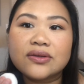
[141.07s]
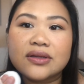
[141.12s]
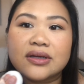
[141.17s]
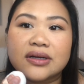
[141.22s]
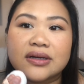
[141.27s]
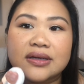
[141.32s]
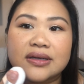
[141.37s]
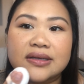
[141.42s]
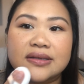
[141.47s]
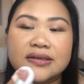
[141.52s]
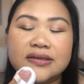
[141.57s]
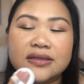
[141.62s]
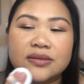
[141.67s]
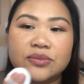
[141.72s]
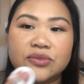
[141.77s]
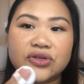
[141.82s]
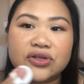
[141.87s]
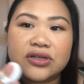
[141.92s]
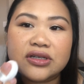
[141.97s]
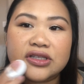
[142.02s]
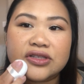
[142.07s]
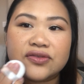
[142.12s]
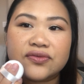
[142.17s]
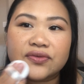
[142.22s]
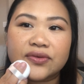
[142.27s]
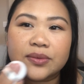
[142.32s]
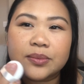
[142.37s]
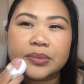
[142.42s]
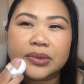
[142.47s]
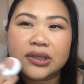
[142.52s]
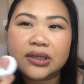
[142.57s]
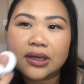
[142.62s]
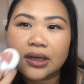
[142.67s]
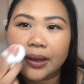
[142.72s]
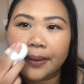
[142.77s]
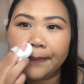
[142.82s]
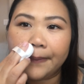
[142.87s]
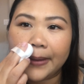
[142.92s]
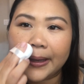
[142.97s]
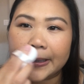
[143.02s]
there is some transfer, but
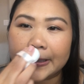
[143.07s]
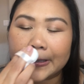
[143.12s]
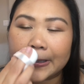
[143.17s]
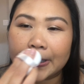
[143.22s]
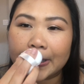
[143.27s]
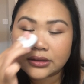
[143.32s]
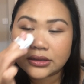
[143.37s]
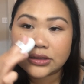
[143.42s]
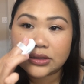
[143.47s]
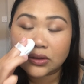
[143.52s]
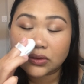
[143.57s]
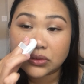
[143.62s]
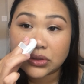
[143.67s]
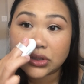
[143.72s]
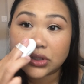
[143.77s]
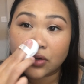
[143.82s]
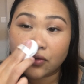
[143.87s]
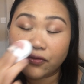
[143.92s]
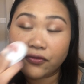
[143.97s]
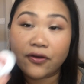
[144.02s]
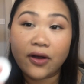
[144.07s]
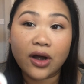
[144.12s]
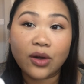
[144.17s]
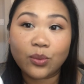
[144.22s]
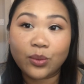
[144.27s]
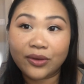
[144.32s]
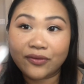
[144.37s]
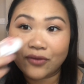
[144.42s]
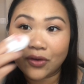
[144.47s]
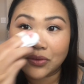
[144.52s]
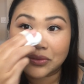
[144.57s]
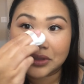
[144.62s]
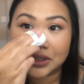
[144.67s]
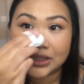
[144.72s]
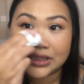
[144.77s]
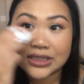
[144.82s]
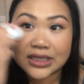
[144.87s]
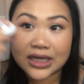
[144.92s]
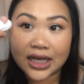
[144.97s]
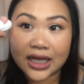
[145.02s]
not much. So far we've
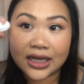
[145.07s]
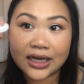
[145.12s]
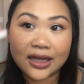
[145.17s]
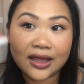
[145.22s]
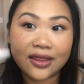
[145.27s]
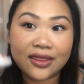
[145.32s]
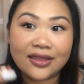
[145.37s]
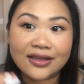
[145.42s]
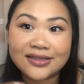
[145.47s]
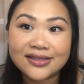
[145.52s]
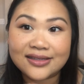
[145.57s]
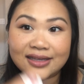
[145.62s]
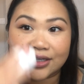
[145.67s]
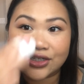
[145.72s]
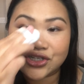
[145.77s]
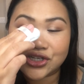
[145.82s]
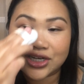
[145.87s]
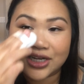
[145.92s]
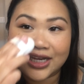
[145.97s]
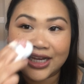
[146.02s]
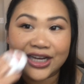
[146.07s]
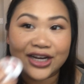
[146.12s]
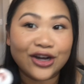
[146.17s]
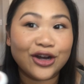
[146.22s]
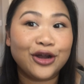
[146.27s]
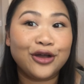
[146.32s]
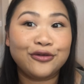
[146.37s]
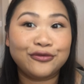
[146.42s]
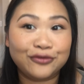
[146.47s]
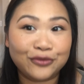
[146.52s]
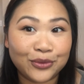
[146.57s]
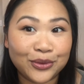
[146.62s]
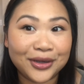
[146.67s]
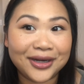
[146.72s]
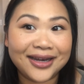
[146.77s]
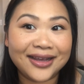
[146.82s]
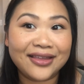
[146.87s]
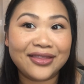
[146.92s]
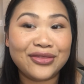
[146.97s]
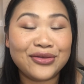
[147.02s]
only done this section here,
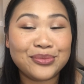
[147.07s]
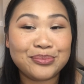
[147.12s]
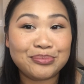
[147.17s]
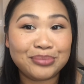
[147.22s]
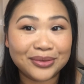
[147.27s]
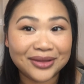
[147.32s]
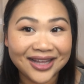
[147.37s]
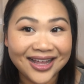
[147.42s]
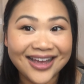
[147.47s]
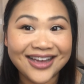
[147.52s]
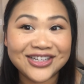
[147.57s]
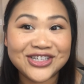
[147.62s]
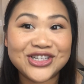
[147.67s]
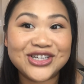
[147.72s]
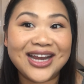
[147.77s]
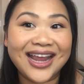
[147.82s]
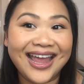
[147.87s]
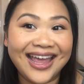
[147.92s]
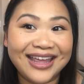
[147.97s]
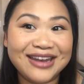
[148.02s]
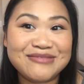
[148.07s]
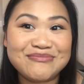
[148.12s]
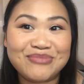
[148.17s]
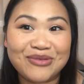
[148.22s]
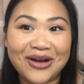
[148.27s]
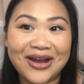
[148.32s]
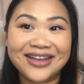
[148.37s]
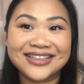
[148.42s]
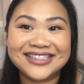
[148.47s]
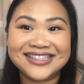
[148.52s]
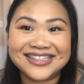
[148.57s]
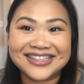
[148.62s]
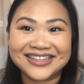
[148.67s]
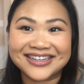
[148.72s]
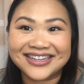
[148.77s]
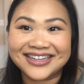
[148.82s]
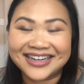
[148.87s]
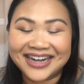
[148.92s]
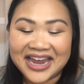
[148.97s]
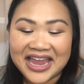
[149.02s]
avoiding the blush and
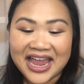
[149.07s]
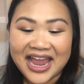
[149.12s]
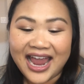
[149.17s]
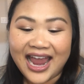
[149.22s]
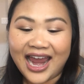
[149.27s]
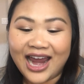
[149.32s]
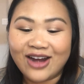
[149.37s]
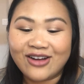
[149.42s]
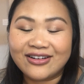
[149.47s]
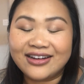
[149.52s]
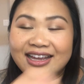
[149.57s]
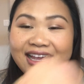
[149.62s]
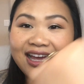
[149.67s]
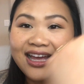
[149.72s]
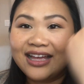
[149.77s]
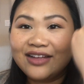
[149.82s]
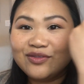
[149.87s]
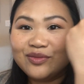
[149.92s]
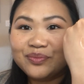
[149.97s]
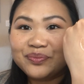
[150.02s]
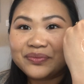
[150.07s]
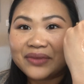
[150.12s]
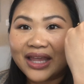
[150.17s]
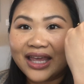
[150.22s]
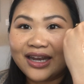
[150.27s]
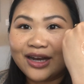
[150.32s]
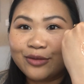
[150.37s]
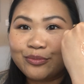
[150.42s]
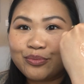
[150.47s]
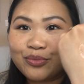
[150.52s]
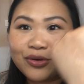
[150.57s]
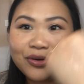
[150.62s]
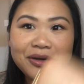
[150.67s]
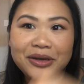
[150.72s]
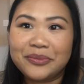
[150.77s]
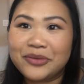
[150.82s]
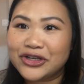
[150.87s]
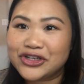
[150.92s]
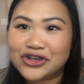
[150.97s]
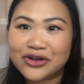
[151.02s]
bronzer area. And I'm
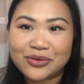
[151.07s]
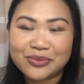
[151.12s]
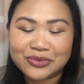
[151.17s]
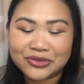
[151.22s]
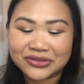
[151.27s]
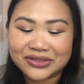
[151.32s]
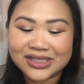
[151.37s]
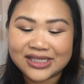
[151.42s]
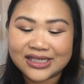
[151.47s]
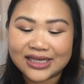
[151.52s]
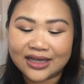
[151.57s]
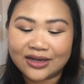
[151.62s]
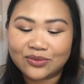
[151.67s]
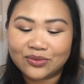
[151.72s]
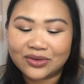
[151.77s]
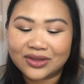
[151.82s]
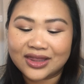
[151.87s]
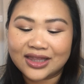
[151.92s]
pretty much almost done with